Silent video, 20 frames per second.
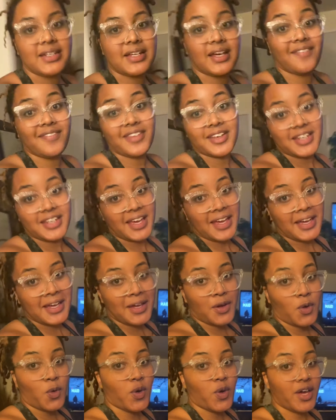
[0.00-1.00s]
of the day
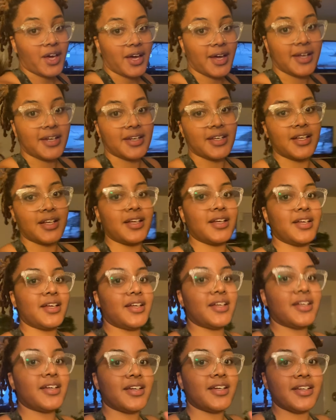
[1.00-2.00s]
on
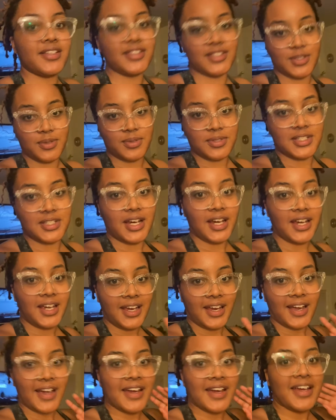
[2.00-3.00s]

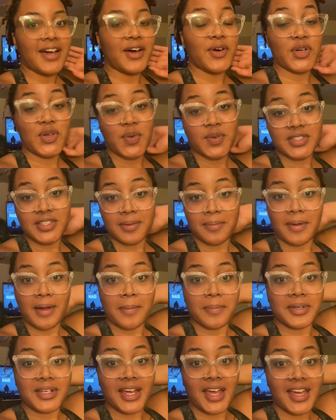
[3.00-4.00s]
Tuesday, and I owe you some
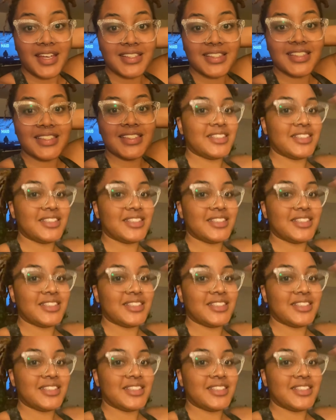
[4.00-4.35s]
updates.